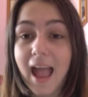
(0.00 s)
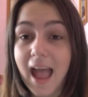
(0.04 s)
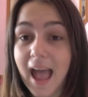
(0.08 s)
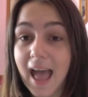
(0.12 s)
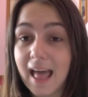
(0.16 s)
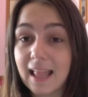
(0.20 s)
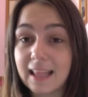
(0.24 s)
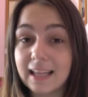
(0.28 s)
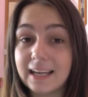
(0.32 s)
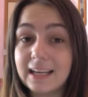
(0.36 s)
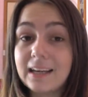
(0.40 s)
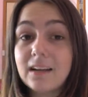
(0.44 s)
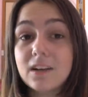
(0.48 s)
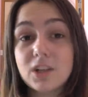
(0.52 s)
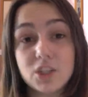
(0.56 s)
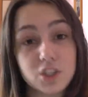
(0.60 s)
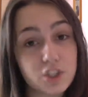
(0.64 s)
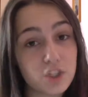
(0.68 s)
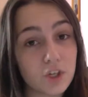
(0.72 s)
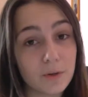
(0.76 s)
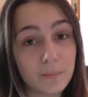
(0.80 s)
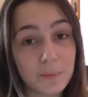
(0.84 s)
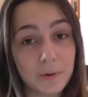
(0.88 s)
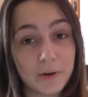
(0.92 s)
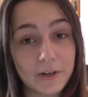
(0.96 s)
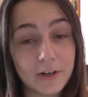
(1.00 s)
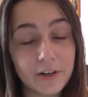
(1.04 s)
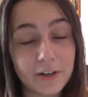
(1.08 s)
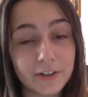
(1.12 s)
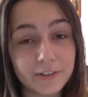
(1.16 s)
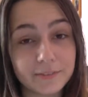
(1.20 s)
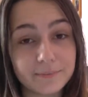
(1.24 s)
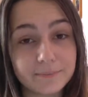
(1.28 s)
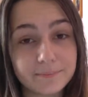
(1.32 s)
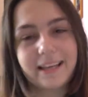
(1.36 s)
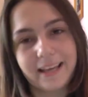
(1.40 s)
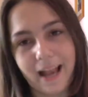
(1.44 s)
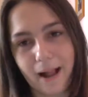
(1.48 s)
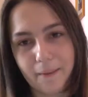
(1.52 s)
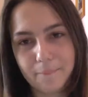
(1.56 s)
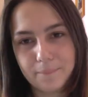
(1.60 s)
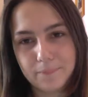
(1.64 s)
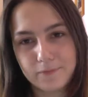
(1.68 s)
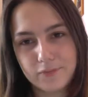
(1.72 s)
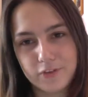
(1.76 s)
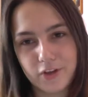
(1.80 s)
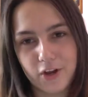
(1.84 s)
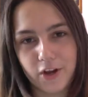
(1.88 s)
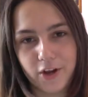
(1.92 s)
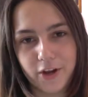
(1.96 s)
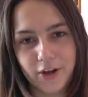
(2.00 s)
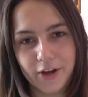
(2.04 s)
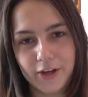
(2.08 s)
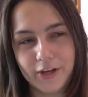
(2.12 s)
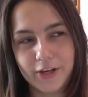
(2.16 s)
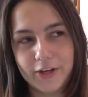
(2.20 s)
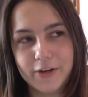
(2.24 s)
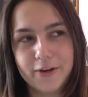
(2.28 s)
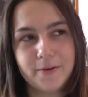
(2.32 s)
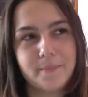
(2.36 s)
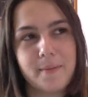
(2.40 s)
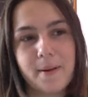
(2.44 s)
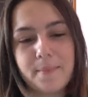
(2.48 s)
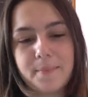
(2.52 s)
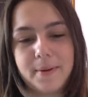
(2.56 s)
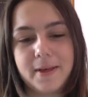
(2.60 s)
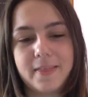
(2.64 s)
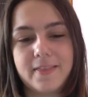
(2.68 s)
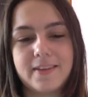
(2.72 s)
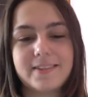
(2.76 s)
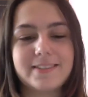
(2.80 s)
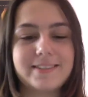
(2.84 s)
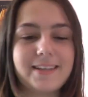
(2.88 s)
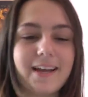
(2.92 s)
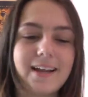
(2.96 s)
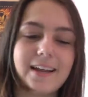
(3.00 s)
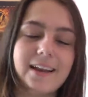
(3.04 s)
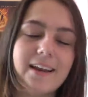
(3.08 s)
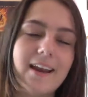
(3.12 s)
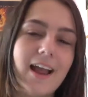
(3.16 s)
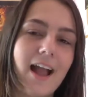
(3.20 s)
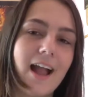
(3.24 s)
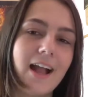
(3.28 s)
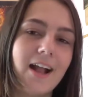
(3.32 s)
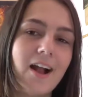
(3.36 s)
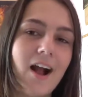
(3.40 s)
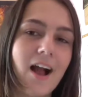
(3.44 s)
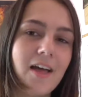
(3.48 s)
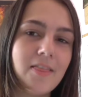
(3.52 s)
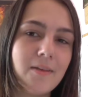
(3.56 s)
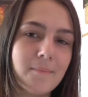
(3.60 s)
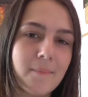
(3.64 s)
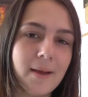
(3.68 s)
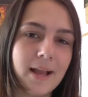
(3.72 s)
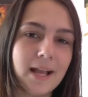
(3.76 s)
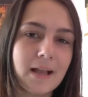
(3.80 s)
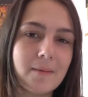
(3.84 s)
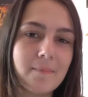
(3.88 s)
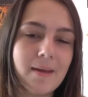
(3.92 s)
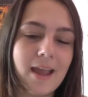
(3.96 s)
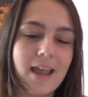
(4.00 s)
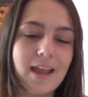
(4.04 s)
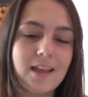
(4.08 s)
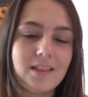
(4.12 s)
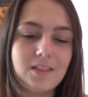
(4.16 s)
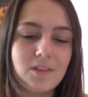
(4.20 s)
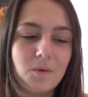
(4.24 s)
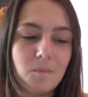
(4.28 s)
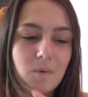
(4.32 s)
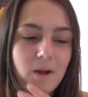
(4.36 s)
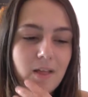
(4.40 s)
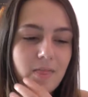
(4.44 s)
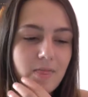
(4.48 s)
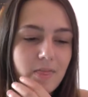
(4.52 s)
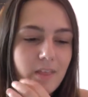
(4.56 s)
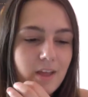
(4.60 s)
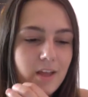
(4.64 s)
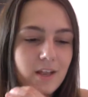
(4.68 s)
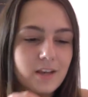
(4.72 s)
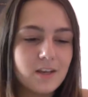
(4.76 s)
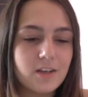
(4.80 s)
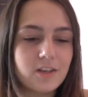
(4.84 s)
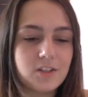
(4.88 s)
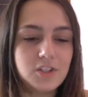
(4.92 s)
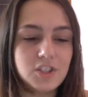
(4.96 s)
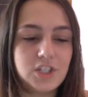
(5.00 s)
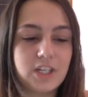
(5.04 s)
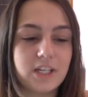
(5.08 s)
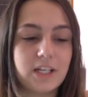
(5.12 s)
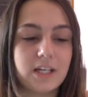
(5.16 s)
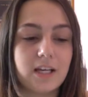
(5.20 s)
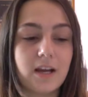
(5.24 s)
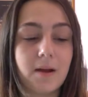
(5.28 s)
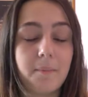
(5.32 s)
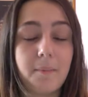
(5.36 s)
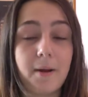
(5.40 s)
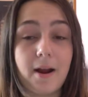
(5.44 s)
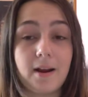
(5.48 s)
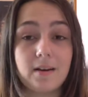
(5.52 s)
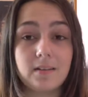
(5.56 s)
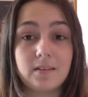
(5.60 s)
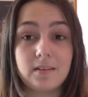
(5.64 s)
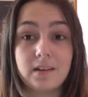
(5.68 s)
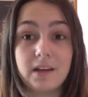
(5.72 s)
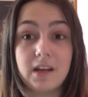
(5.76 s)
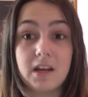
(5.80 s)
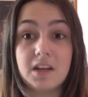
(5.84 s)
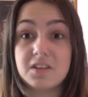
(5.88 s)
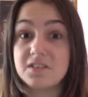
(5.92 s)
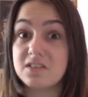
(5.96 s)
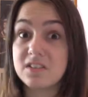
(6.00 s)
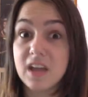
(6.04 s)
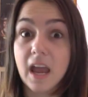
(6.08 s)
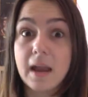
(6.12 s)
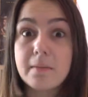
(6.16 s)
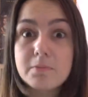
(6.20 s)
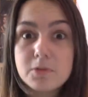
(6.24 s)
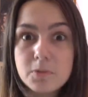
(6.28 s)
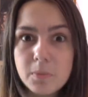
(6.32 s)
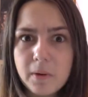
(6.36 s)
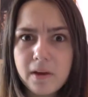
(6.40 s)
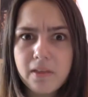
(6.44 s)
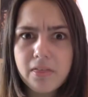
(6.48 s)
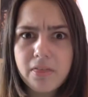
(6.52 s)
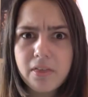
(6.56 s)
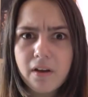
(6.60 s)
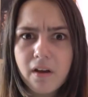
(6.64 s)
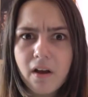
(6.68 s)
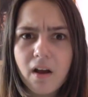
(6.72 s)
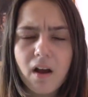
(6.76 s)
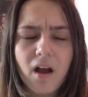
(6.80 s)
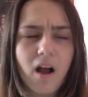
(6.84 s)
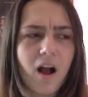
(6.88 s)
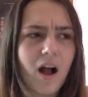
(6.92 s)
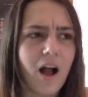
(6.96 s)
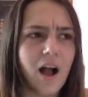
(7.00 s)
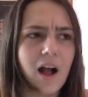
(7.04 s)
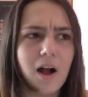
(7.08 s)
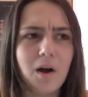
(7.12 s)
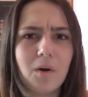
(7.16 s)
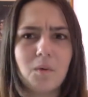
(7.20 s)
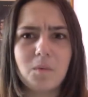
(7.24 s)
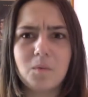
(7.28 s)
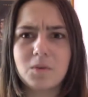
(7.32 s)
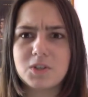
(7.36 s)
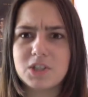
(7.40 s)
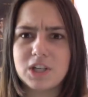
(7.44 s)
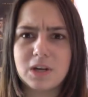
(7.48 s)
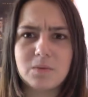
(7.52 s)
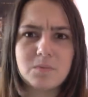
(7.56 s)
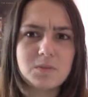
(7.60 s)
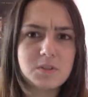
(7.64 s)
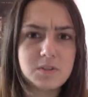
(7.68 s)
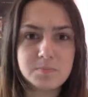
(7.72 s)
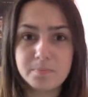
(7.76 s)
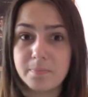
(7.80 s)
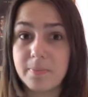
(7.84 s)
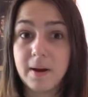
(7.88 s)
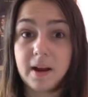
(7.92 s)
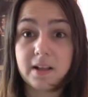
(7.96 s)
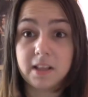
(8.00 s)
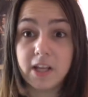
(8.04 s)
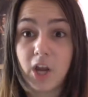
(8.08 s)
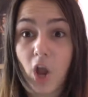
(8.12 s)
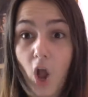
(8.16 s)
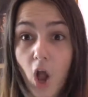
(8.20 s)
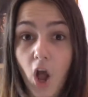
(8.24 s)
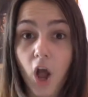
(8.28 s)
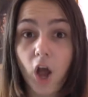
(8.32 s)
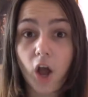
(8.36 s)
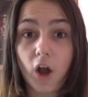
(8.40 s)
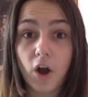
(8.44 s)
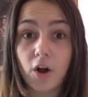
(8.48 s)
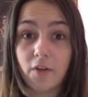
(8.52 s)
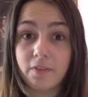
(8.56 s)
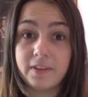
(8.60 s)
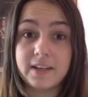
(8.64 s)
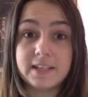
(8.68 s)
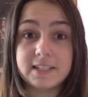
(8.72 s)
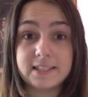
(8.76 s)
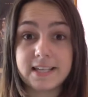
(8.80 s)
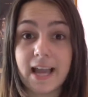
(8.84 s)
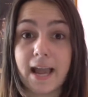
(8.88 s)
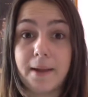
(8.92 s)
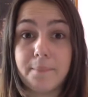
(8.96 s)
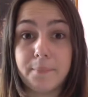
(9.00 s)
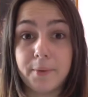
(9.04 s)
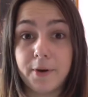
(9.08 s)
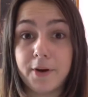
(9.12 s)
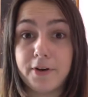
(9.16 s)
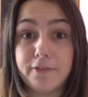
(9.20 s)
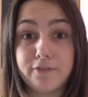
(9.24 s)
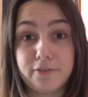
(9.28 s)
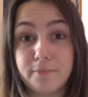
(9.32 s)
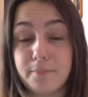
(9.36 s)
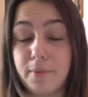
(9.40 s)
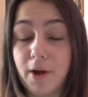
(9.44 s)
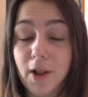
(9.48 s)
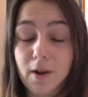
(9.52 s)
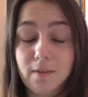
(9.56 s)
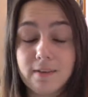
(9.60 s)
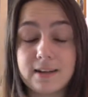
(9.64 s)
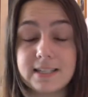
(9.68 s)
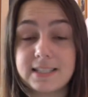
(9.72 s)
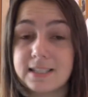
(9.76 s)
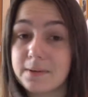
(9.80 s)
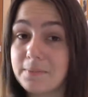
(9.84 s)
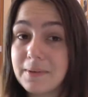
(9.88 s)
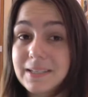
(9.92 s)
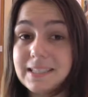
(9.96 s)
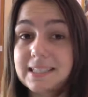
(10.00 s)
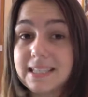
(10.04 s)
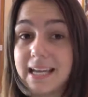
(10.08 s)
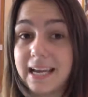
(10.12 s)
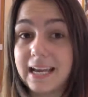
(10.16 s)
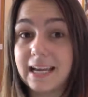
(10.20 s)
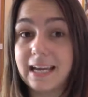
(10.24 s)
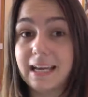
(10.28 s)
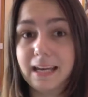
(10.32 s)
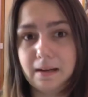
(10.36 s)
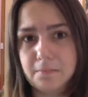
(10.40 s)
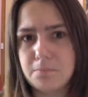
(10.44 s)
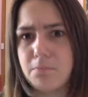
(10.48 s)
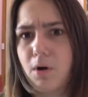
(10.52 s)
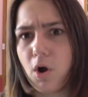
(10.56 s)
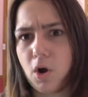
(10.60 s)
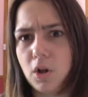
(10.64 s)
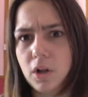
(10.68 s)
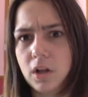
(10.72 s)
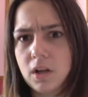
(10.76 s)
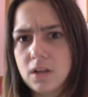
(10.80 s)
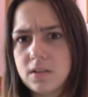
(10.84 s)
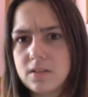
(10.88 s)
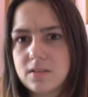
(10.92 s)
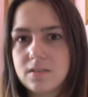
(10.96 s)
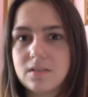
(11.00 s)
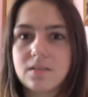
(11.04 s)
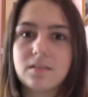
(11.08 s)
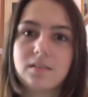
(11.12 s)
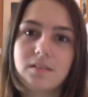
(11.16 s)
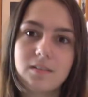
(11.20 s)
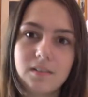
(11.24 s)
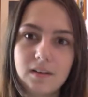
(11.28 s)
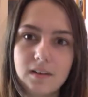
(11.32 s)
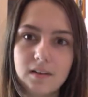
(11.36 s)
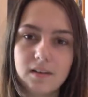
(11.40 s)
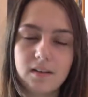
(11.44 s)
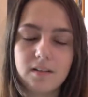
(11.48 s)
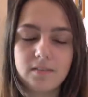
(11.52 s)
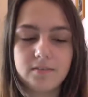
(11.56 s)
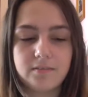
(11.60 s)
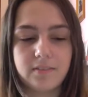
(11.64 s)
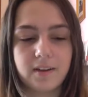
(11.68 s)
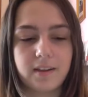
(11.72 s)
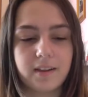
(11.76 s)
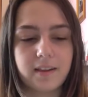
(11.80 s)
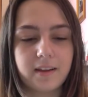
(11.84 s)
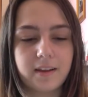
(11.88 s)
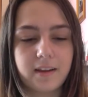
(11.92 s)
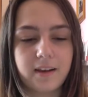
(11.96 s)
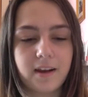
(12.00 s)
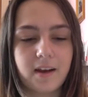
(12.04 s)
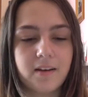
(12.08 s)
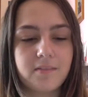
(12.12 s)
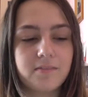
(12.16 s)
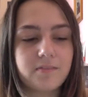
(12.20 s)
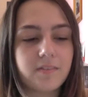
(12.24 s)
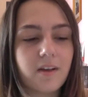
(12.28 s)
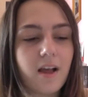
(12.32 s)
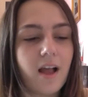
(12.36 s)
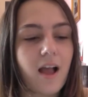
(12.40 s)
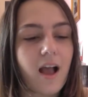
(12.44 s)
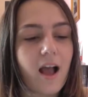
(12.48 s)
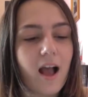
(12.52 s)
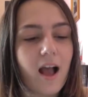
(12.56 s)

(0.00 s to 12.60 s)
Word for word: ALIE 2.0. Yeah, so you remember the second AI that Becca made, the one that she apparently escaped with. Uh, she was apparently her on the escape pod from Polaris that we see in Polis, funnily enough.